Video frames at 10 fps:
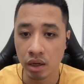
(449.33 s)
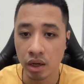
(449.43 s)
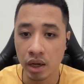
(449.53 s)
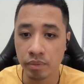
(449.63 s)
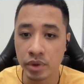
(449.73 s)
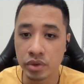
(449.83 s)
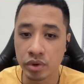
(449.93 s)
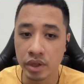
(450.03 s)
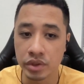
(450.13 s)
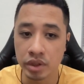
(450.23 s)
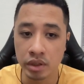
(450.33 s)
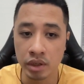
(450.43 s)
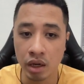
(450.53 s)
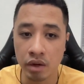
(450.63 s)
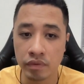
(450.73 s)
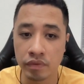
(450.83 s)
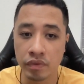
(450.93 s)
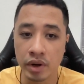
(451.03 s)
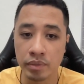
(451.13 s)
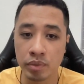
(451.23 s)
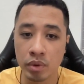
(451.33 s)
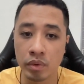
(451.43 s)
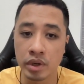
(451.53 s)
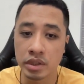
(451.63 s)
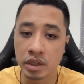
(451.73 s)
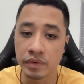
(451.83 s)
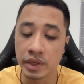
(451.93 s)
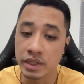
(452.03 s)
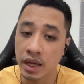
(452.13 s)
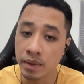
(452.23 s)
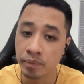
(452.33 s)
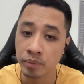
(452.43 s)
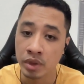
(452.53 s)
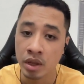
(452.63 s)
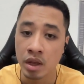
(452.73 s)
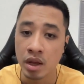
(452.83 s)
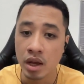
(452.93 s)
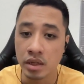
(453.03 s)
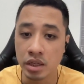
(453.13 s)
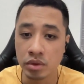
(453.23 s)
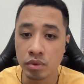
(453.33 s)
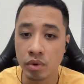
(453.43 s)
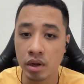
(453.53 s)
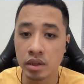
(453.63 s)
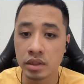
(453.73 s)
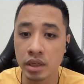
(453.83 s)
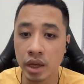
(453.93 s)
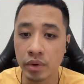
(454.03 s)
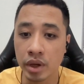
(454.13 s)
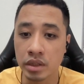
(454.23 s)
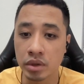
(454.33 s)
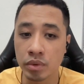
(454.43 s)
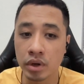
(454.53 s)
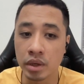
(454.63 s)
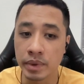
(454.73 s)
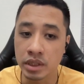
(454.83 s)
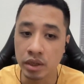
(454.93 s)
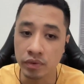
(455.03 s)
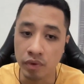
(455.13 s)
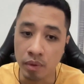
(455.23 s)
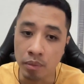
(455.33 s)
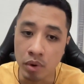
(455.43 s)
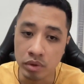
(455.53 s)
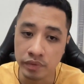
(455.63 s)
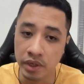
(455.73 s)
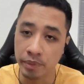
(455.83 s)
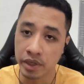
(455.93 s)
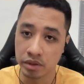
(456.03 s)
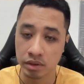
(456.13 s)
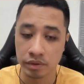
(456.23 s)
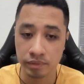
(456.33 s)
administration of French population in Vietnam. Access to quality education were limited for most Vietnamese.